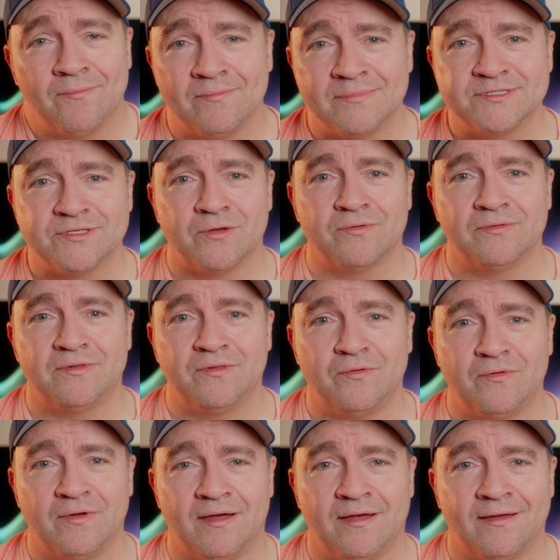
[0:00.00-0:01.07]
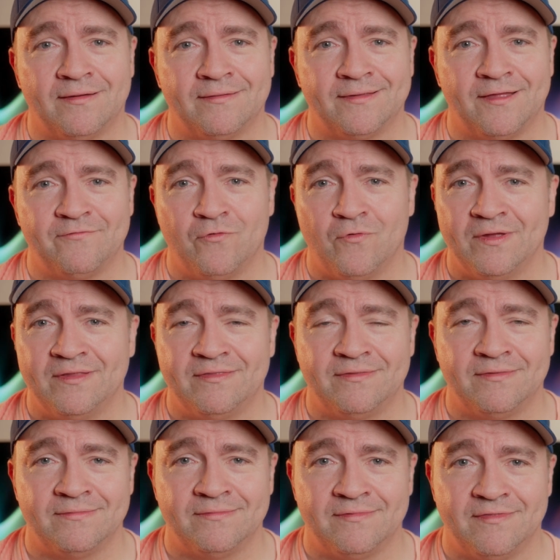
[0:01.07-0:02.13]
so to avoid
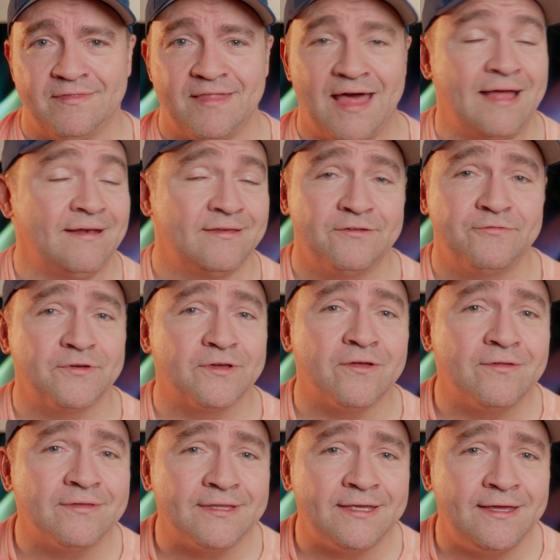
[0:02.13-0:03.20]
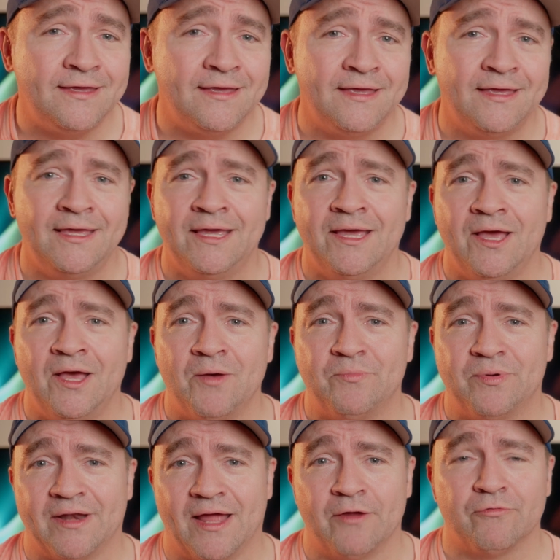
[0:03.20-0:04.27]
that difficulty.
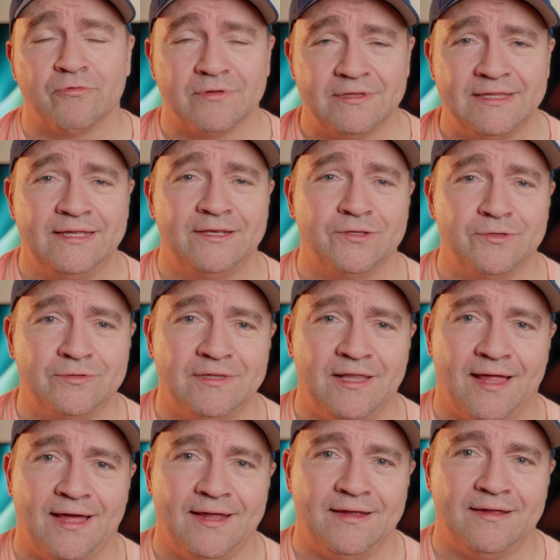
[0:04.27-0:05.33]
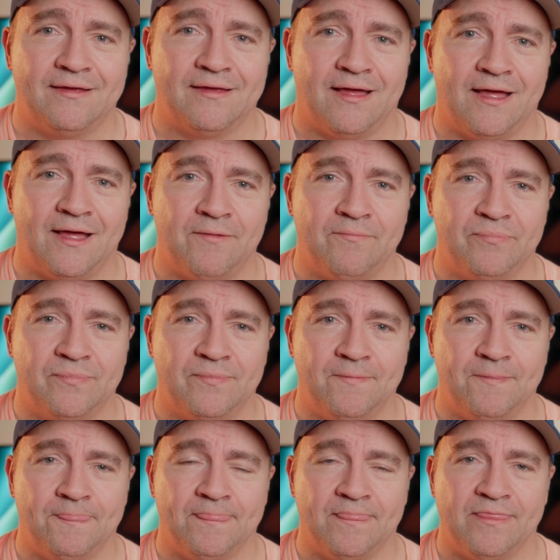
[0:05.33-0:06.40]
But I really do like
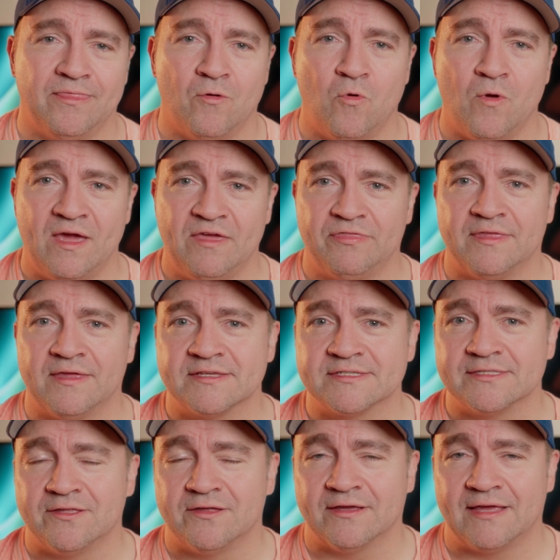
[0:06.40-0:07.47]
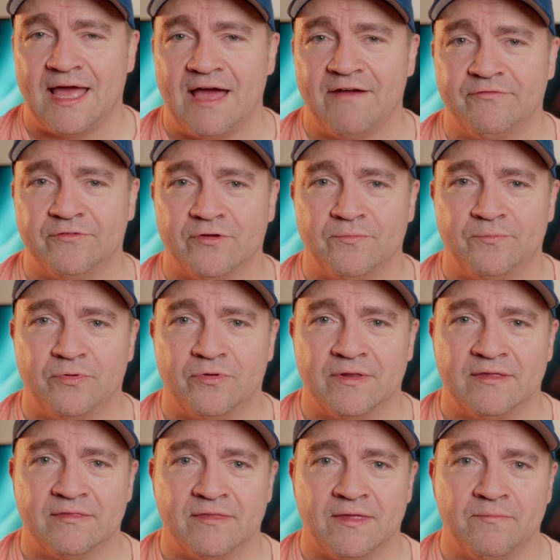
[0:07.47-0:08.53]
the way things look after
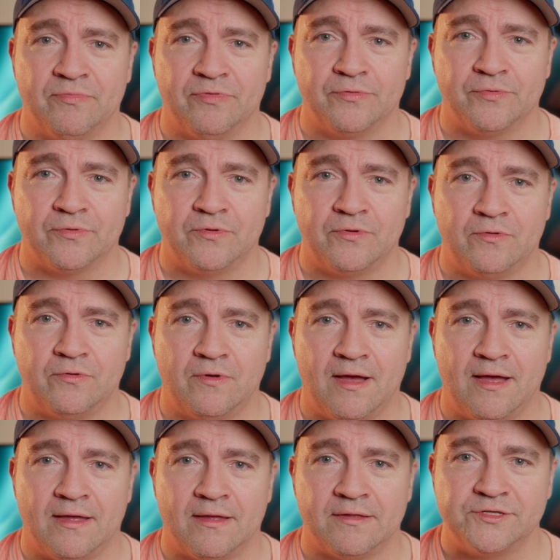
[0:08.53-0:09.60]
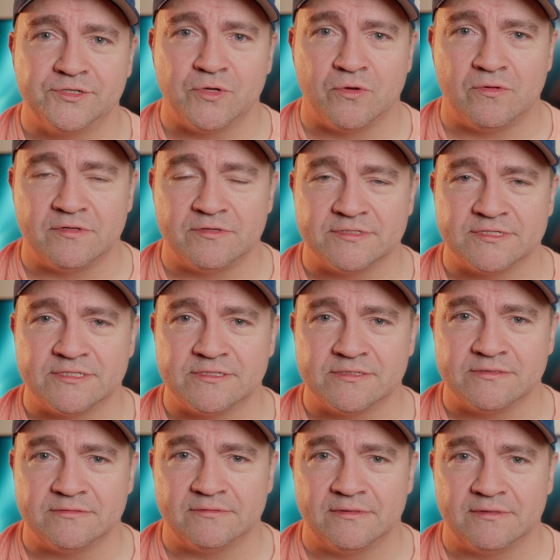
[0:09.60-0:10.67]
putting them through Joel's